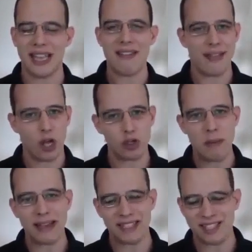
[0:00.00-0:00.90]
Again, that goes
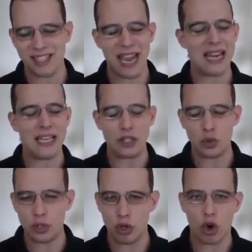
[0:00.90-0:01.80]
back to scanning,
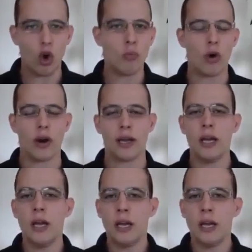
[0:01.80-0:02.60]
doing your homework.